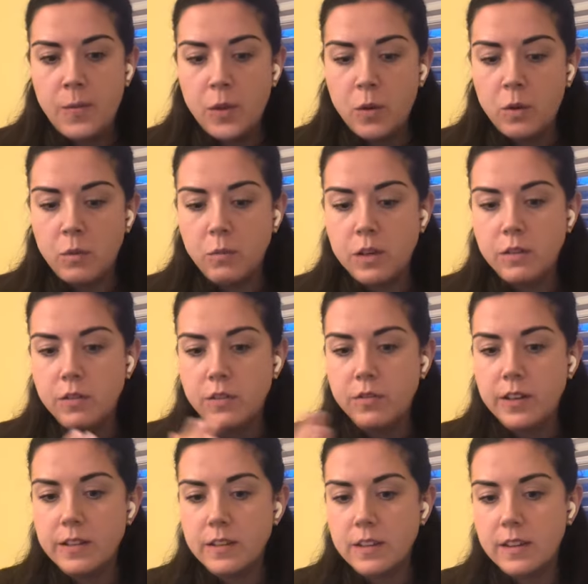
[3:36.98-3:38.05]
When we
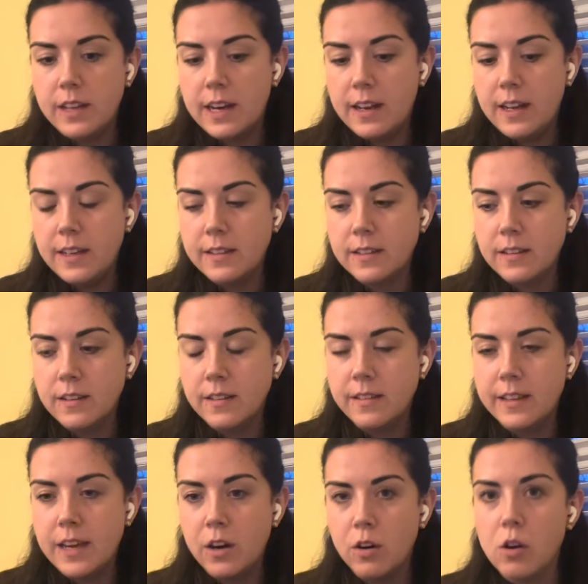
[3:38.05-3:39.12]
revisited that lesson,
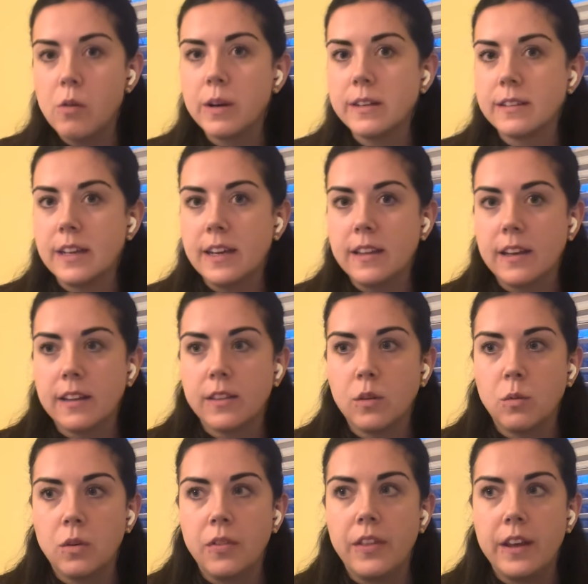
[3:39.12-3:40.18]
they always say that the
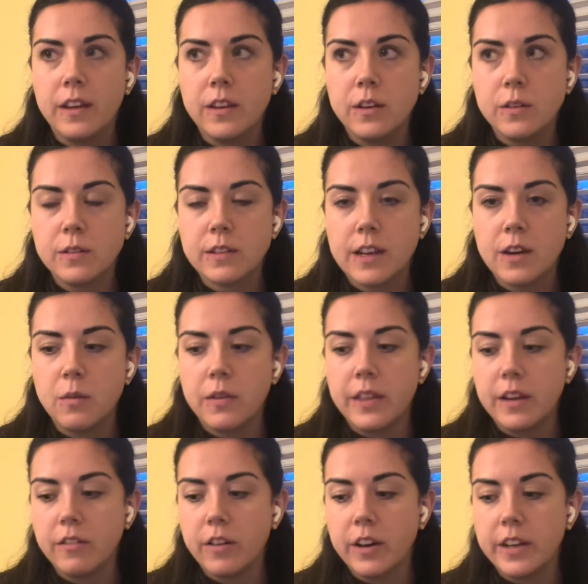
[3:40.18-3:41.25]
one they use now when they
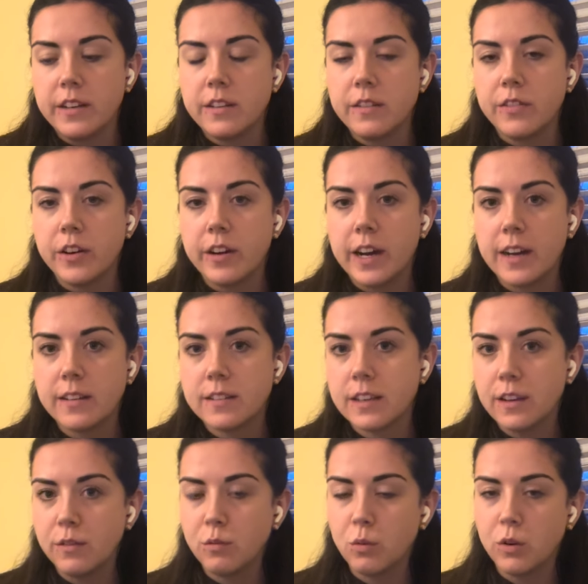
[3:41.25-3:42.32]
write, if they're asked to
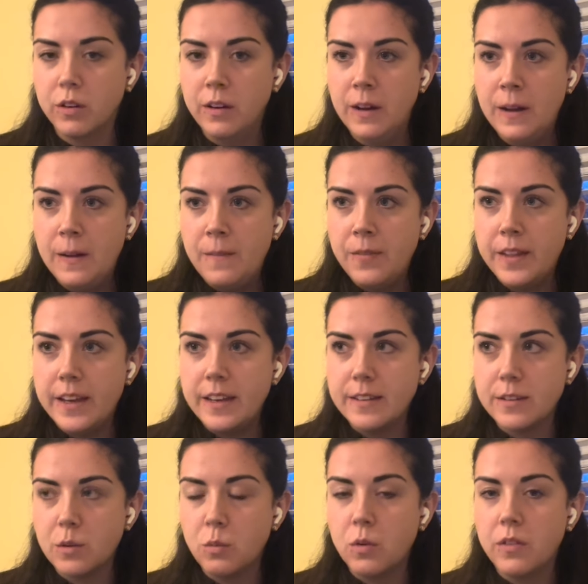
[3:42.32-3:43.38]
give one, is
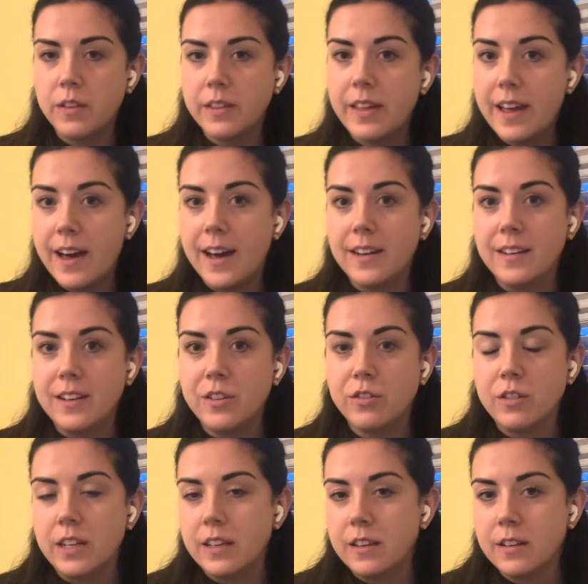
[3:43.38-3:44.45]
the one that they had initially.